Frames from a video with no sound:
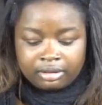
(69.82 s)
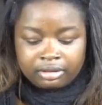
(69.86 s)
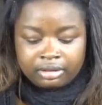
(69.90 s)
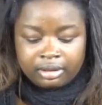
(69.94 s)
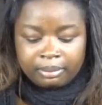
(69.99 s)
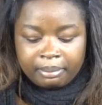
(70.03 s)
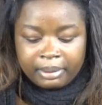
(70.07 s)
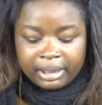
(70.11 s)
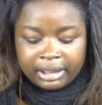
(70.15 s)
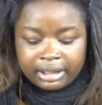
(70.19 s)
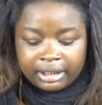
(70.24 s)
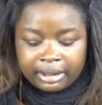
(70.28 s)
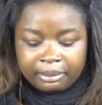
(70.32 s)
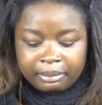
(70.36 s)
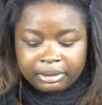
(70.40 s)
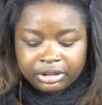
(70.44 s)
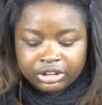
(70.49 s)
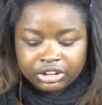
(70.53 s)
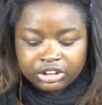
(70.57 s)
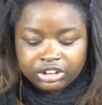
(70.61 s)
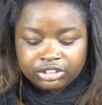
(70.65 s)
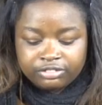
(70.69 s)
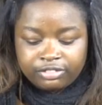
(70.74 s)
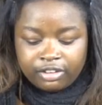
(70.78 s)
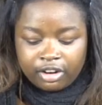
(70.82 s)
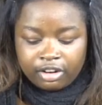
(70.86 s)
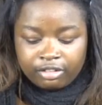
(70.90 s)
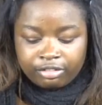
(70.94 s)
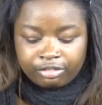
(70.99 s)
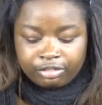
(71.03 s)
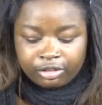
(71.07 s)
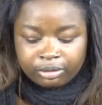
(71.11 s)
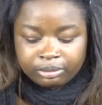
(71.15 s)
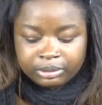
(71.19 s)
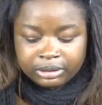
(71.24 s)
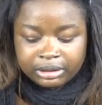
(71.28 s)
The main image is far
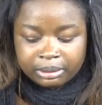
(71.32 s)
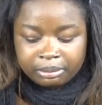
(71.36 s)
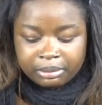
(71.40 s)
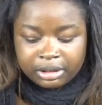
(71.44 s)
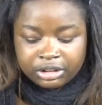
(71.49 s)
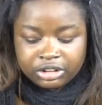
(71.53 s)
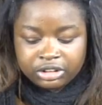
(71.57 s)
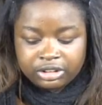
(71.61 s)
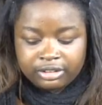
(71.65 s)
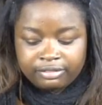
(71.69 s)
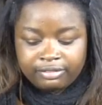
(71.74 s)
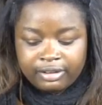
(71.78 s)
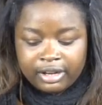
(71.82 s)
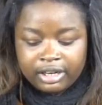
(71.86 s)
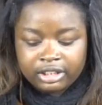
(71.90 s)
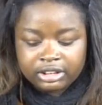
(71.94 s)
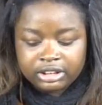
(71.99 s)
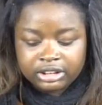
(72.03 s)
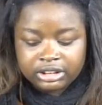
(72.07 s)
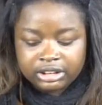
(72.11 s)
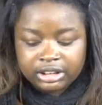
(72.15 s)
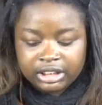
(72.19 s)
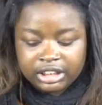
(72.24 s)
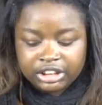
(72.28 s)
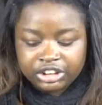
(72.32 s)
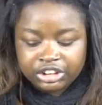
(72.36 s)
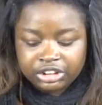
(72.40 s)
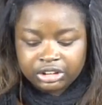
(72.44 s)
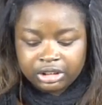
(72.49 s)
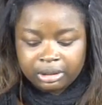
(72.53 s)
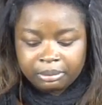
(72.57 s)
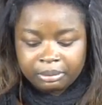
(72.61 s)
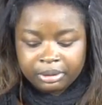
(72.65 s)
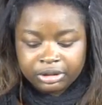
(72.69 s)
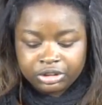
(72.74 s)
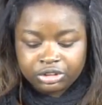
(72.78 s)
from similar to the Final
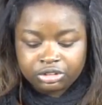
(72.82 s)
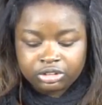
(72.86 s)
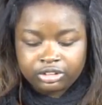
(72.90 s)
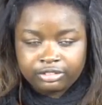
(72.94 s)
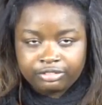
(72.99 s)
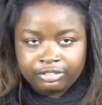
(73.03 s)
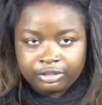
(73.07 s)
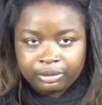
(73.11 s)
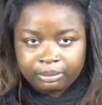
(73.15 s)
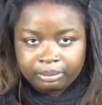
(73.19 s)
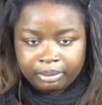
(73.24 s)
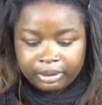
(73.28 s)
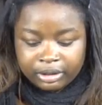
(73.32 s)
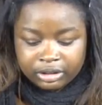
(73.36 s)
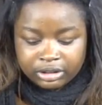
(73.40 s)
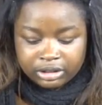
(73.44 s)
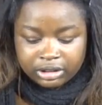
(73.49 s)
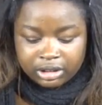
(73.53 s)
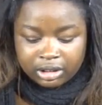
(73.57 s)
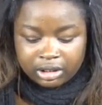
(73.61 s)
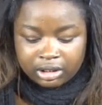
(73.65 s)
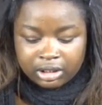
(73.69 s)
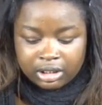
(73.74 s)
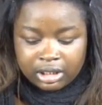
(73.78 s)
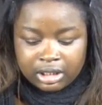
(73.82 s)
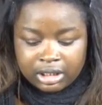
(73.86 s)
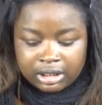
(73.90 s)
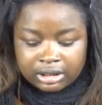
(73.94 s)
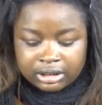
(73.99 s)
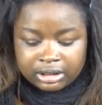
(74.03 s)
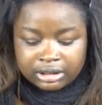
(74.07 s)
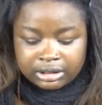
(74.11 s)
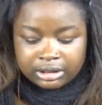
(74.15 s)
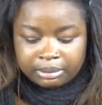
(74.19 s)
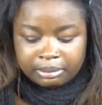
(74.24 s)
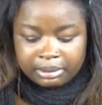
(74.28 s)
Destination image on the film poster.
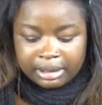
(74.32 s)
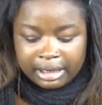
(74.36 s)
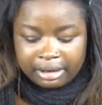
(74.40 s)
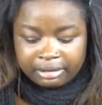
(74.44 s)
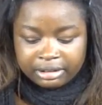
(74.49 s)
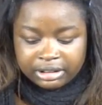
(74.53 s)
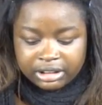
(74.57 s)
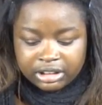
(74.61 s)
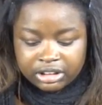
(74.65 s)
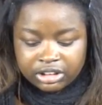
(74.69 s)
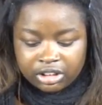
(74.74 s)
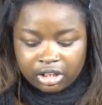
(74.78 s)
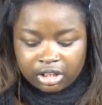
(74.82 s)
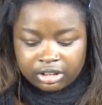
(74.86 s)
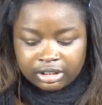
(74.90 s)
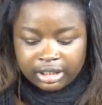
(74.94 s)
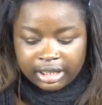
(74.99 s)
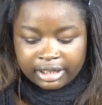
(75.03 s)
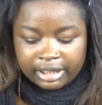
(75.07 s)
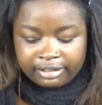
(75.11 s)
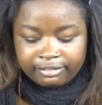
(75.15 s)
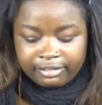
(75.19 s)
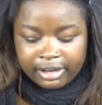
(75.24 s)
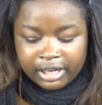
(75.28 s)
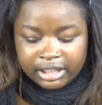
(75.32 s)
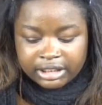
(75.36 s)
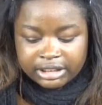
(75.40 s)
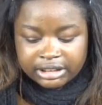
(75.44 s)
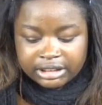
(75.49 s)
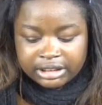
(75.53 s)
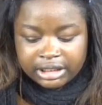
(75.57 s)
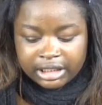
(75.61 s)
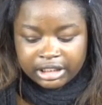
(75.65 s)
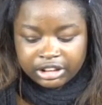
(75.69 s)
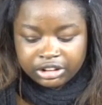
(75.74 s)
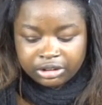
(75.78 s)
The similarities are that in Final
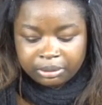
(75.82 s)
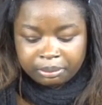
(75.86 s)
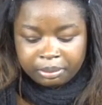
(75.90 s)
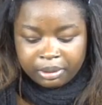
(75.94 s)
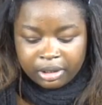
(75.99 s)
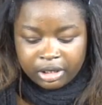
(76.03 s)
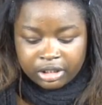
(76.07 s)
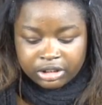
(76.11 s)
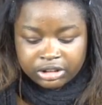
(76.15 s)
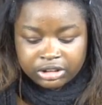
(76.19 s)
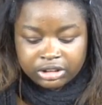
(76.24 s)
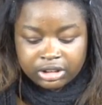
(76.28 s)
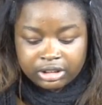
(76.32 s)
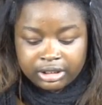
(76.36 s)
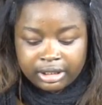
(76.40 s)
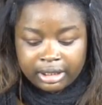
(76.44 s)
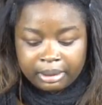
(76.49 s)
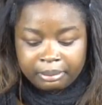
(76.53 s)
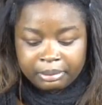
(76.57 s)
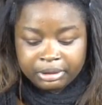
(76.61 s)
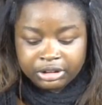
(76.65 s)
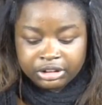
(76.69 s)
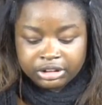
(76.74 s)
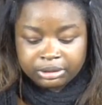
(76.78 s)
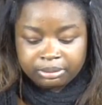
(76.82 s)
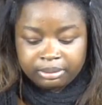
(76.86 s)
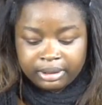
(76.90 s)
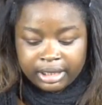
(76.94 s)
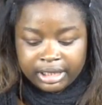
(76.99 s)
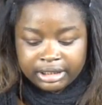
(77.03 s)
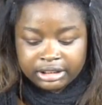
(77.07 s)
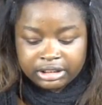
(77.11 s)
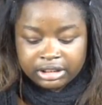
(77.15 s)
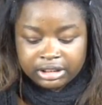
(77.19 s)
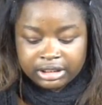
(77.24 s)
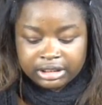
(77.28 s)
Destination poster, the image is
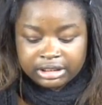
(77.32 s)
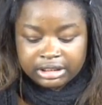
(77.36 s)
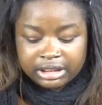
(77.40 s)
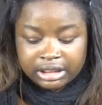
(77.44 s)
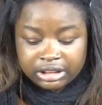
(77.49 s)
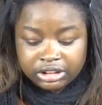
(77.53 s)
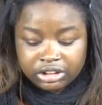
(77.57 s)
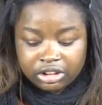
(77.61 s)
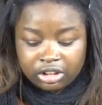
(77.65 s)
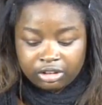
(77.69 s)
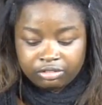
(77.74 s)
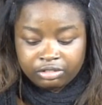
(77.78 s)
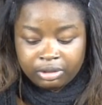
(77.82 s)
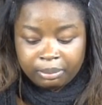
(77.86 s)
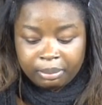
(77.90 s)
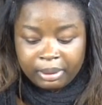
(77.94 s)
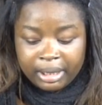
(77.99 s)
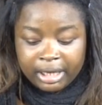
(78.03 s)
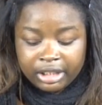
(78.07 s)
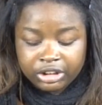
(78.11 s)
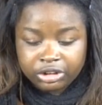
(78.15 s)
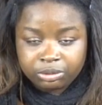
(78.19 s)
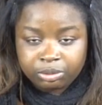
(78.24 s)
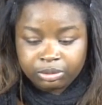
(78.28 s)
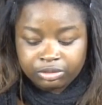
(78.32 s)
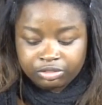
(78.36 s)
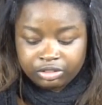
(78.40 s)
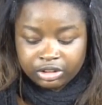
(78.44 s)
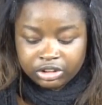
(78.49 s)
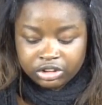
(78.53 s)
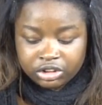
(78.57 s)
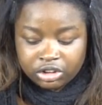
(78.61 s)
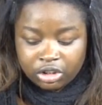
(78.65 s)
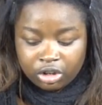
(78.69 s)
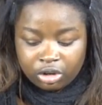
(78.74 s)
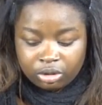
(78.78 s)
placed in the center of the page with
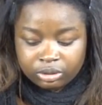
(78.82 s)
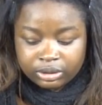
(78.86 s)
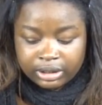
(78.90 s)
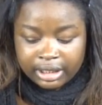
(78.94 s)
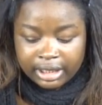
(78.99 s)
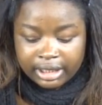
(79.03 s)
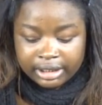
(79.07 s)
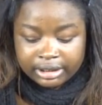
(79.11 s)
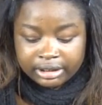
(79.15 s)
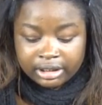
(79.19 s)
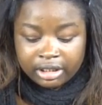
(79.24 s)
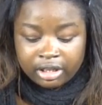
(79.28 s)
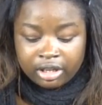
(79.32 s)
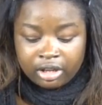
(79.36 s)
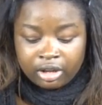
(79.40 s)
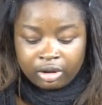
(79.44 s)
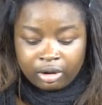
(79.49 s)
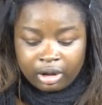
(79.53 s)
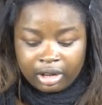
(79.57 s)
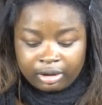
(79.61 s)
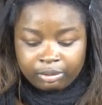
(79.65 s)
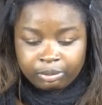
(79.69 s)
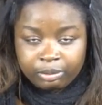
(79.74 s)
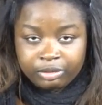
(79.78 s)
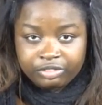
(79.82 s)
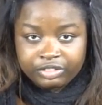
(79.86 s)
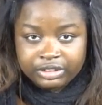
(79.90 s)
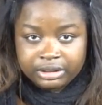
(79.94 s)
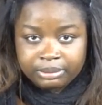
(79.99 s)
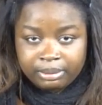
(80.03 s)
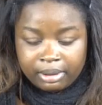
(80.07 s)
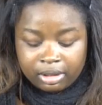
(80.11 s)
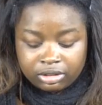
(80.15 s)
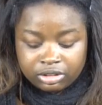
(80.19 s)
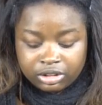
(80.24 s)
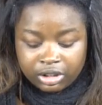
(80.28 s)
the skull's head and with
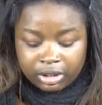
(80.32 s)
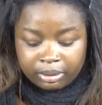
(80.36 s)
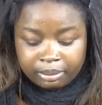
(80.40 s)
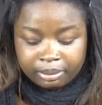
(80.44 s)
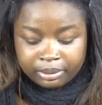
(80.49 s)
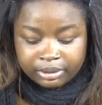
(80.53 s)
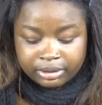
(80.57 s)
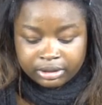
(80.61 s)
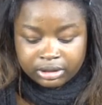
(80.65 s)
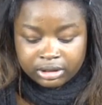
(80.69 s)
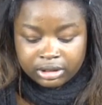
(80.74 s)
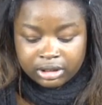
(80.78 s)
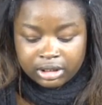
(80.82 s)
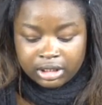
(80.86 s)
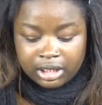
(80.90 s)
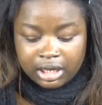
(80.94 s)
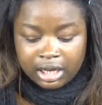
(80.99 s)
its mouth opened.